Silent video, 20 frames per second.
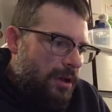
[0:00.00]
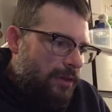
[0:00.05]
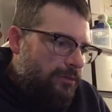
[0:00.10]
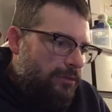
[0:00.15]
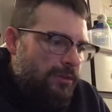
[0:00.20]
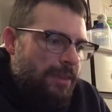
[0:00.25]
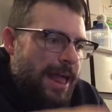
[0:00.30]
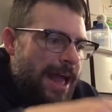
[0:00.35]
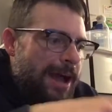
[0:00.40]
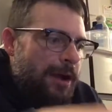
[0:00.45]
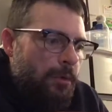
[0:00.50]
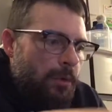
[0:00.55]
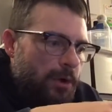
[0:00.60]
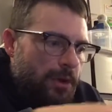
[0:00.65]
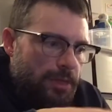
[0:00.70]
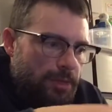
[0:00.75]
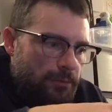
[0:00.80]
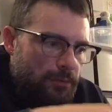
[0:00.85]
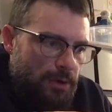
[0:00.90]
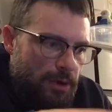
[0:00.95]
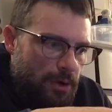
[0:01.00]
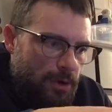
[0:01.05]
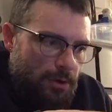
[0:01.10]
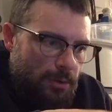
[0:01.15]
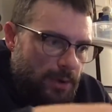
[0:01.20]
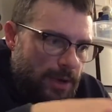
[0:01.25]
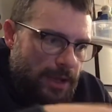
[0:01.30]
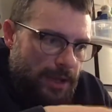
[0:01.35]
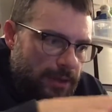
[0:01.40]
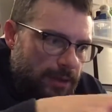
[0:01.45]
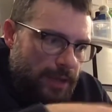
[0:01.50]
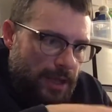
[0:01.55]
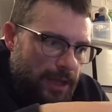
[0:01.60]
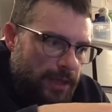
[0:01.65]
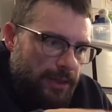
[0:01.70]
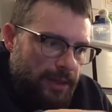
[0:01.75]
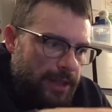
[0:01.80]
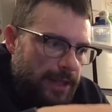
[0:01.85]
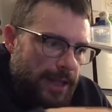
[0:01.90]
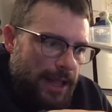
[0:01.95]
flour through
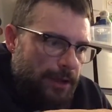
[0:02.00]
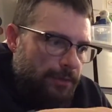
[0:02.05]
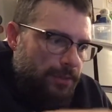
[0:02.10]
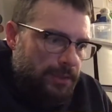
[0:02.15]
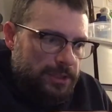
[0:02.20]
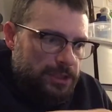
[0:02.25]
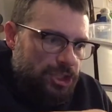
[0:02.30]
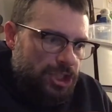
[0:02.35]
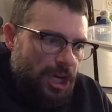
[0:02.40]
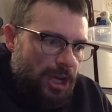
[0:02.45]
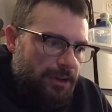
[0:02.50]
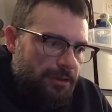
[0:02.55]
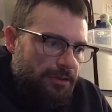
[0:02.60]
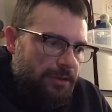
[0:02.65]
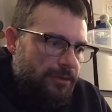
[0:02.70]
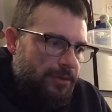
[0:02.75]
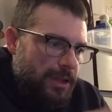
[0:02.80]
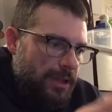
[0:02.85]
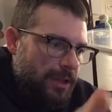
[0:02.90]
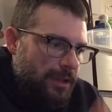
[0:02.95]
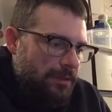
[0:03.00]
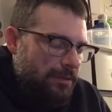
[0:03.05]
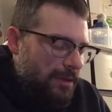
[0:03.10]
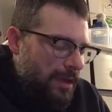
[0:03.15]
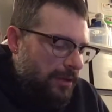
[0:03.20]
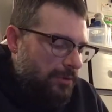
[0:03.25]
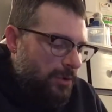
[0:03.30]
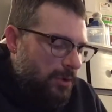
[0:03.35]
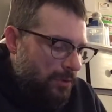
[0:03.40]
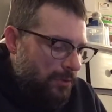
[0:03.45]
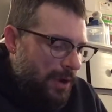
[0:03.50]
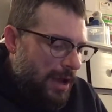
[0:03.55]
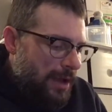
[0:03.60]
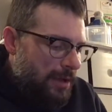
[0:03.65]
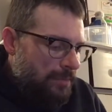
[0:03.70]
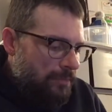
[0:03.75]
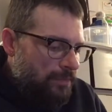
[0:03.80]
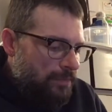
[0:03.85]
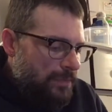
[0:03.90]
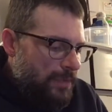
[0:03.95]
and get out the chunks of it, etc.,
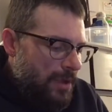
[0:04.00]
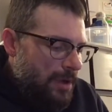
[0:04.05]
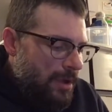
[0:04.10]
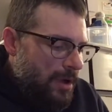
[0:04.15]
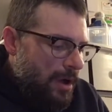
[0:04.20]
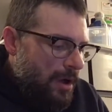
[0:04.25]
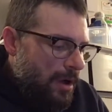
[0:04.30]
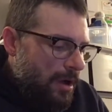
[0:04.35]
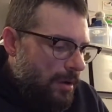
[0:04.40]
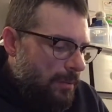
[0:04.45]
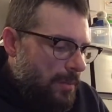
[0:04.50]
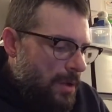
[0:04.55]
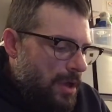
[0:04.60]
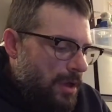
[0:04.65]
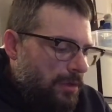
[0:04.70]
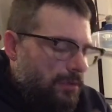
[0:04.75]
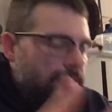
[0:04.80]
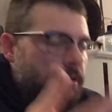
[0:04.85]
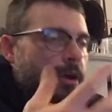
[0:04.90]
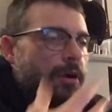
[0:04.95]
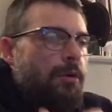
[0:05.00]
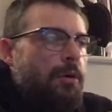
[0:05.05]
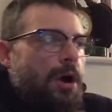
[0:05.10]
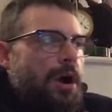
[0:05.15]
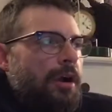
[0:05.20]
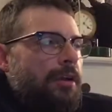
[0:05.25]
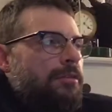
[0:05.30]
right? So our